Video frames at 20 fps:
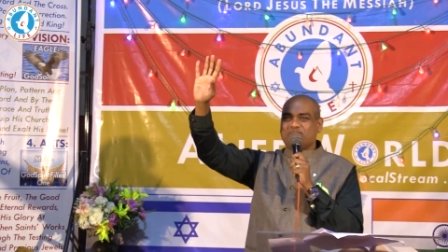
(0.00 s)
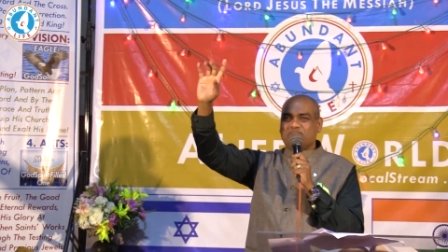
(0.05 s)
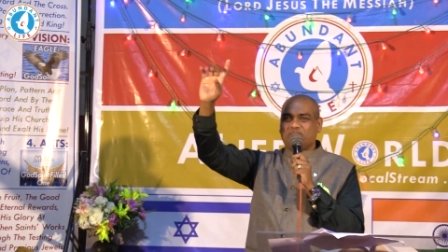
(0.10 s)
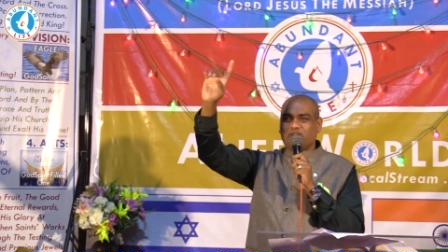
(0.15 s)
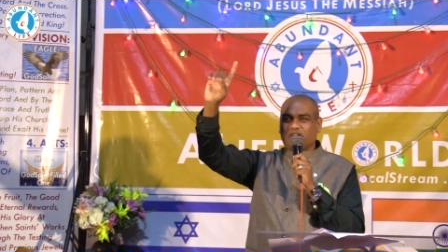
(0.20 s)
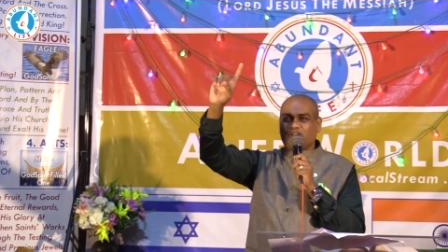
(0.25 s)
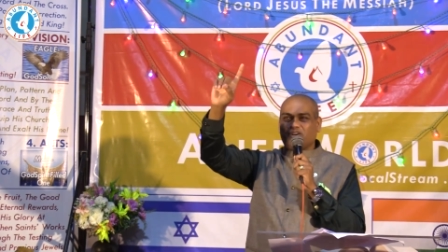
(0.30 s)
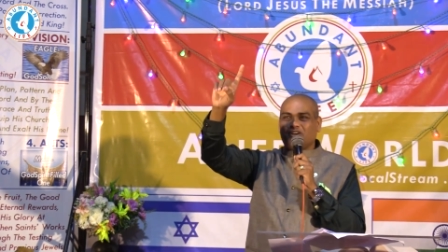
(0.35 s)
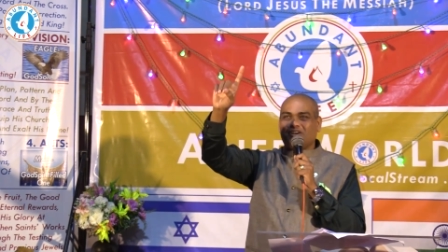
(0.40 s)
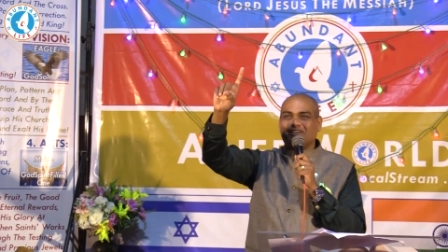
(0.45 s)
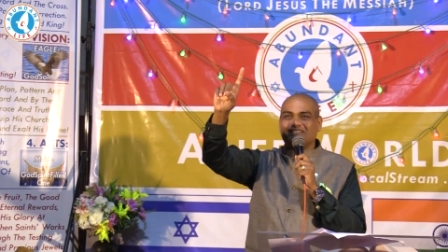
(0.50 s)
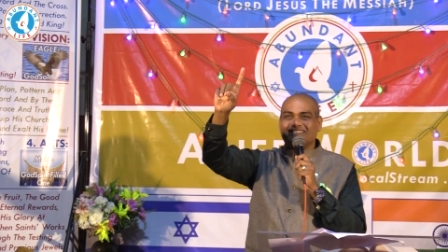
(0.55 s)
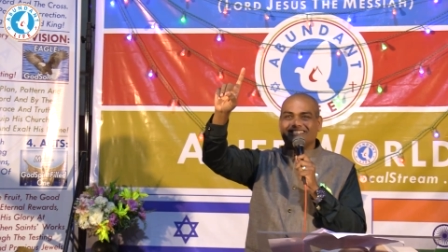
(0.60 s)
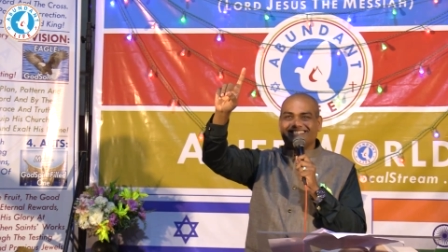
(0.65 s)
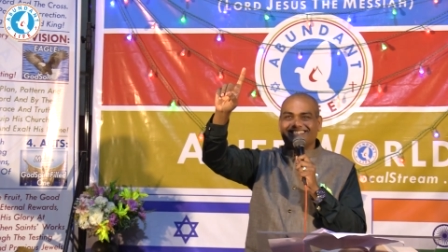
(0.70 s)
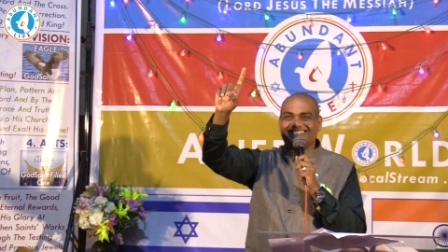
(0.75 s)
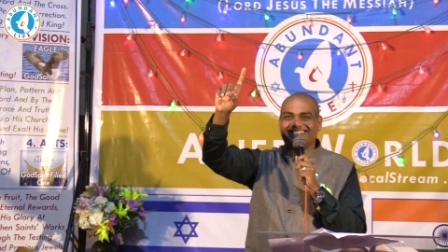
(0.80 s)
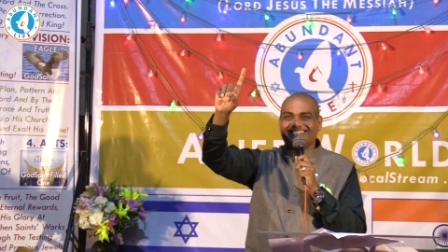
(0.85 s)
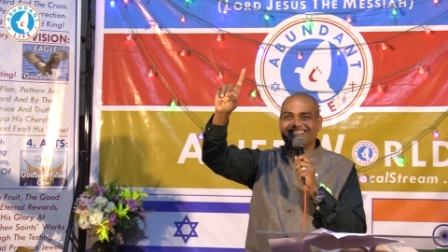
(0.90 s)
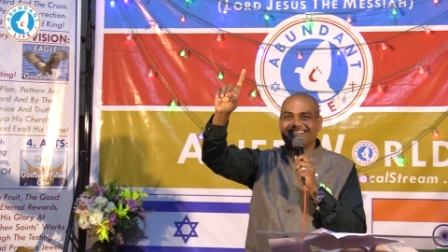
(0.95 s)

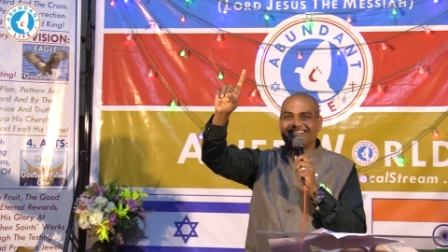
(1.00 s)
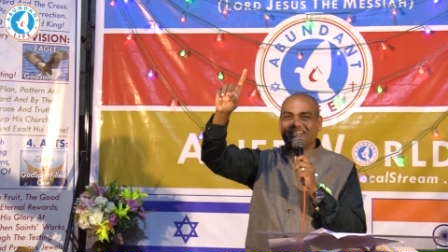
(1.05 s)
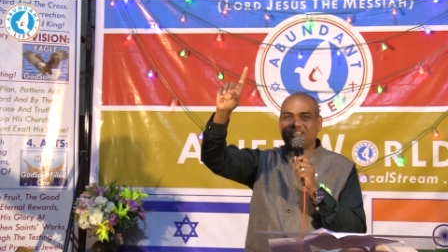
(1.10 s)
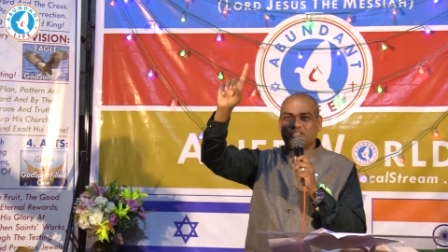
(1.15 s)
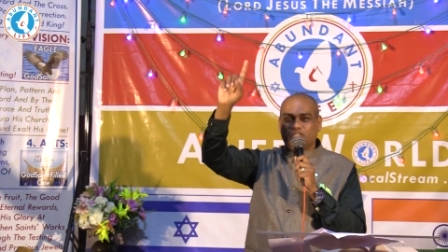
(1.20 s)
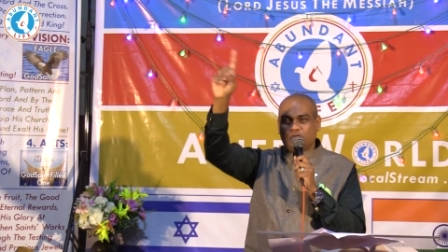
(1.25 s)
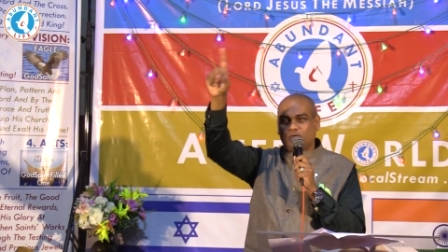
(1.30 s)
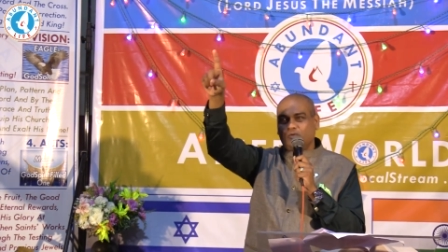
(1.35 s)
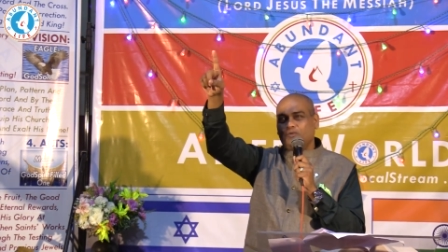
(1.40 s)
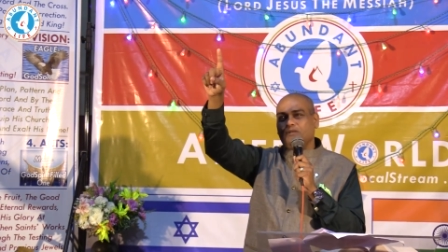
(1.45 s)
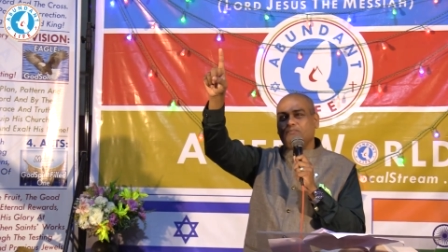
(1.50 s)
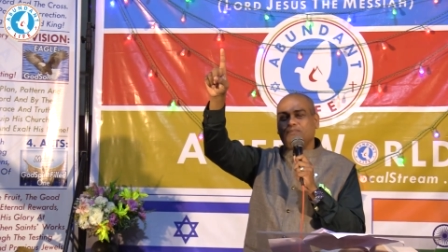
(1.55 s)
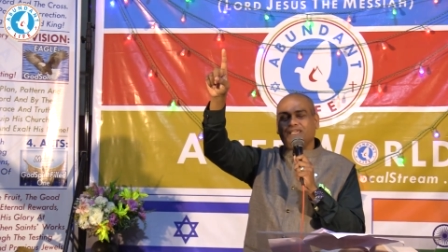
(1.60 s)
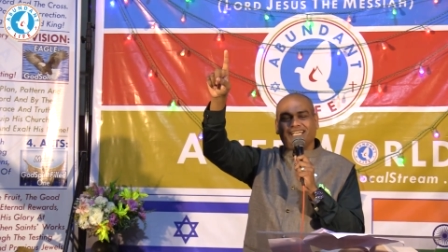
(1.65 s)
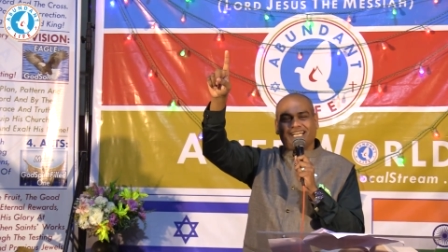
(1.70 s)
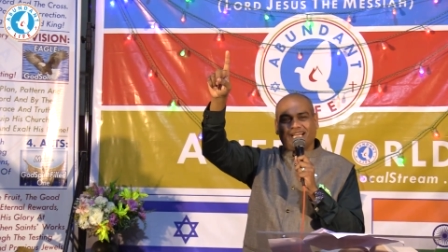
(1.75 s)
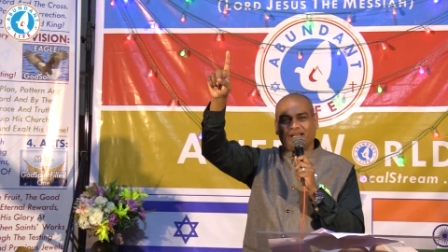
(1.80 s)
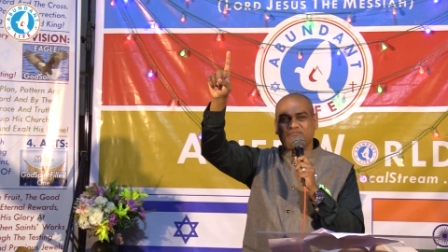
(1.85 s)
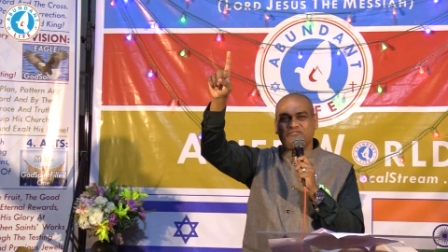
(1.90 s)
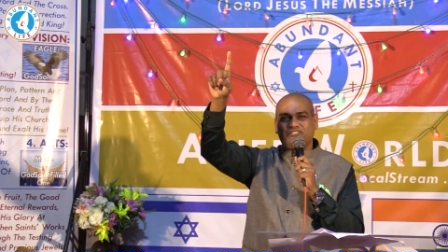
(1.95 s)
because you will
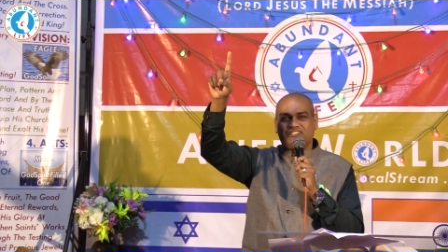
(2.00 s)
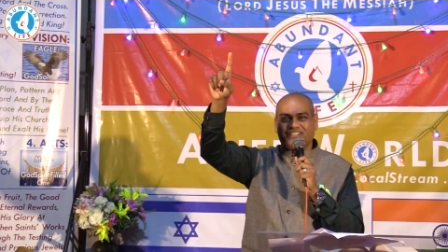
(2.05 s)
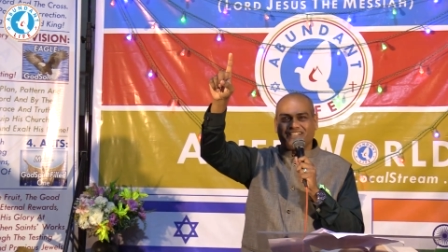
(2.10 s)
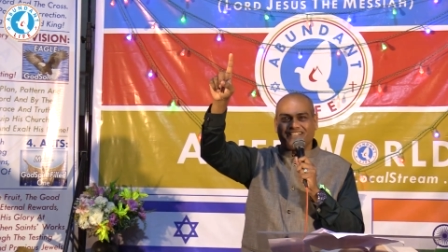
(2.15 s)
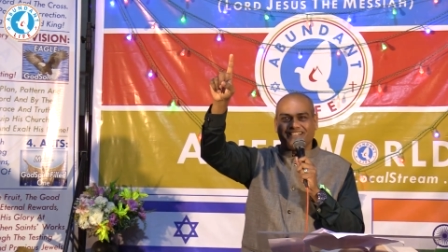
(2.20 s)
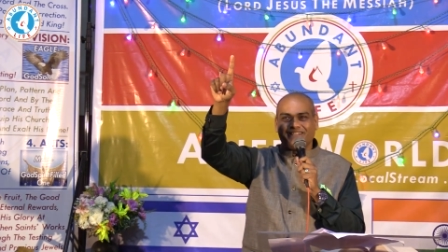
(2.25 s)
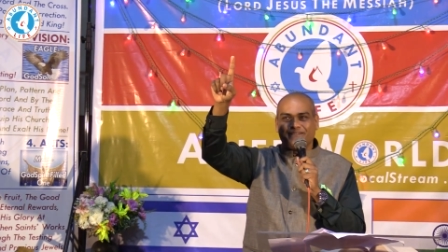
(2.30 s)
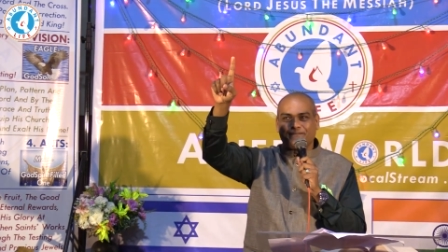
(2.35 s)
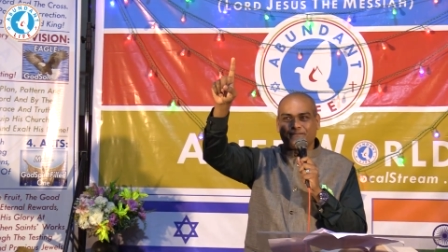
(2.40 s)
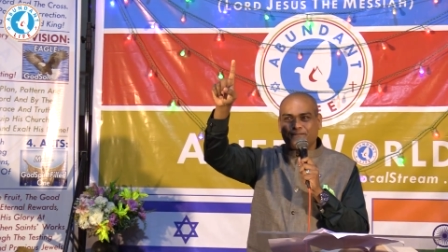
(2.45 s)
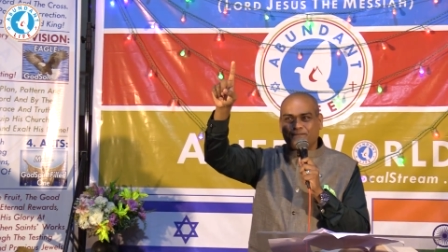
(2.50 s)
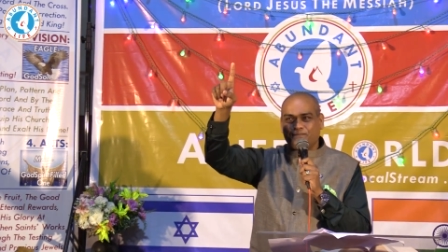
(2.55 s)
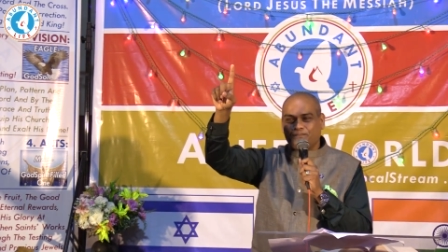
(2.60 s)
be raptured.